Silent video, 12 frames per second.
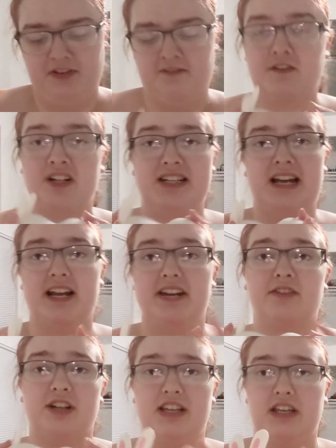Very tiny,
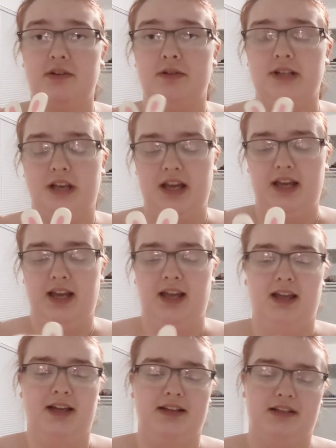very cute,
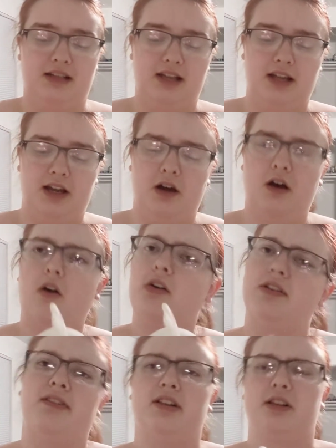and
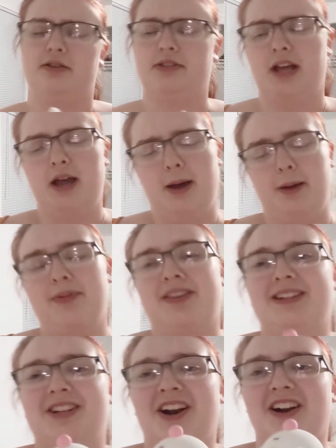all of it glows. But
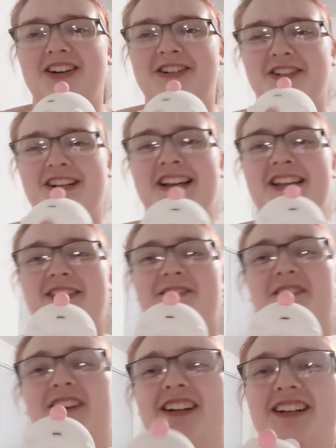the charger is
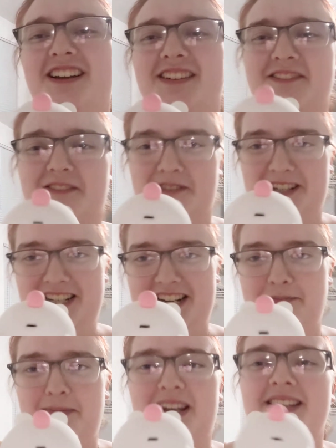very
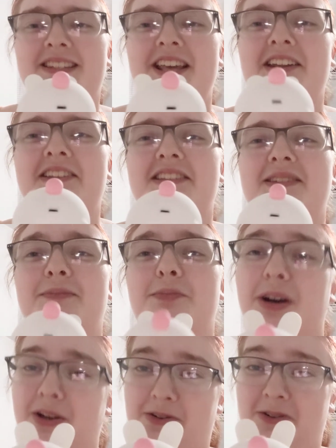unfortunate because that is its
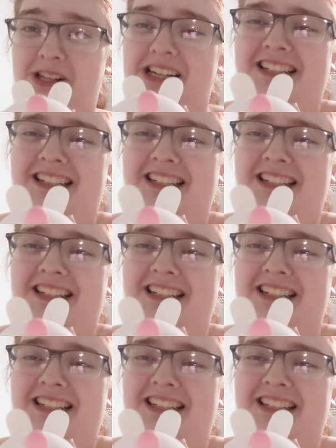butthole.